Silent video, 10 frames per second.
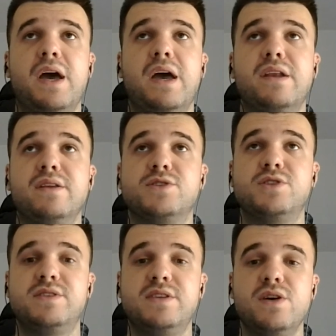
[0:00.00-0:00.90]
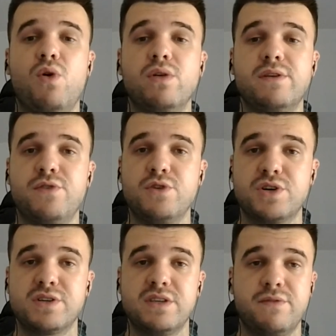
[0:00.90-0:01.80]
Then see all the
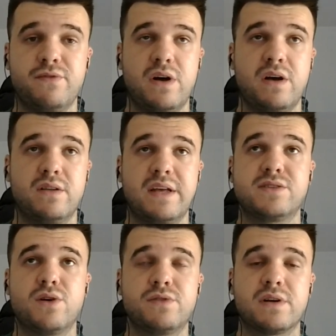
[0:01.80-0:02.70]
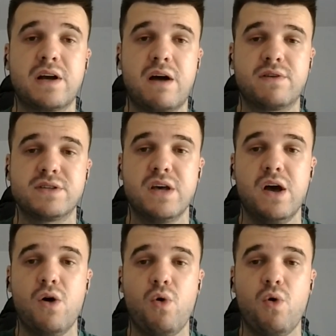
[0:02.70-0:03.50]
features if uh, that software covers